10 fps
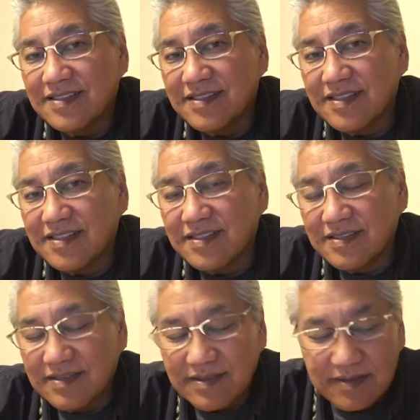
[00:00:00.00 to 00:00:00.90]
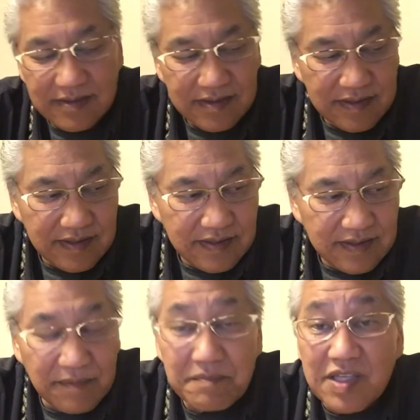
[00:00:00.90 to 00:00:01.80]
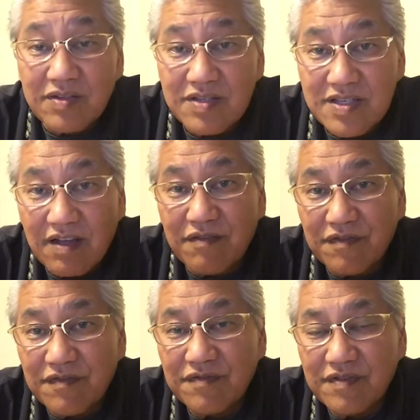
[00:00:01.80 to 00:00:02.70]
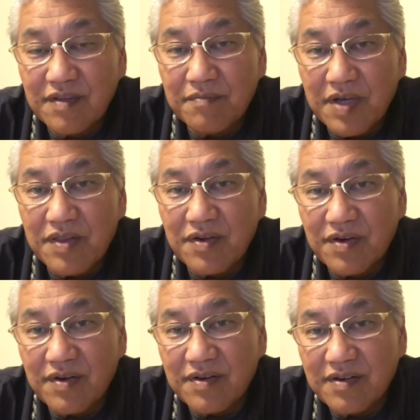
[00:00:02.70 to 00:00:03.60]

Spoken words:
the middle self, the mother